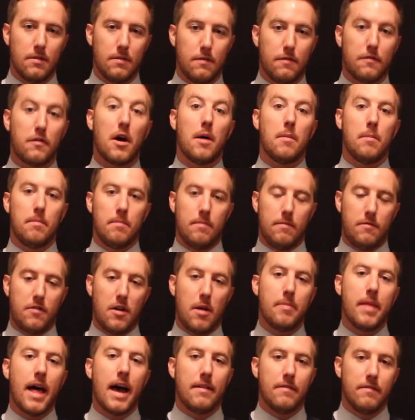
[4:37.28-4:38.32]
from
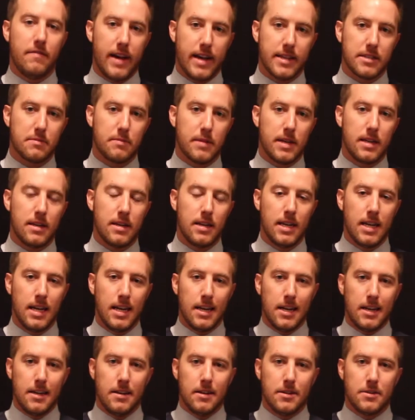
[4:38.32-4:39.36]
that investment.
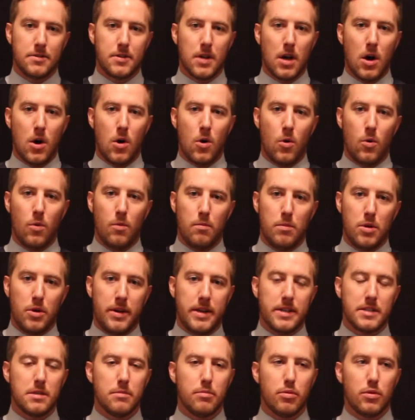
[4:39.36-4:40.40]
So
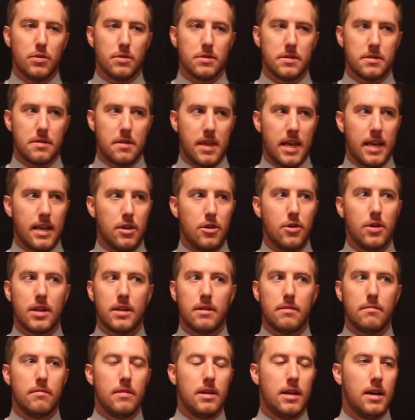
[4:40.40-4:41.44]
municipals, you
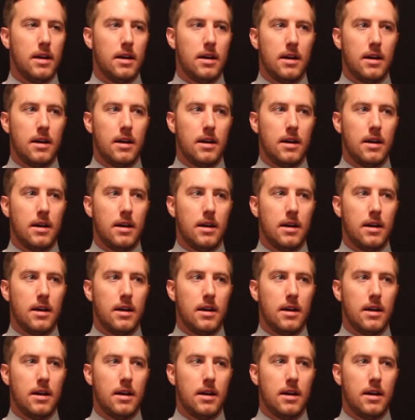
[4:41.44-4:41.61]
can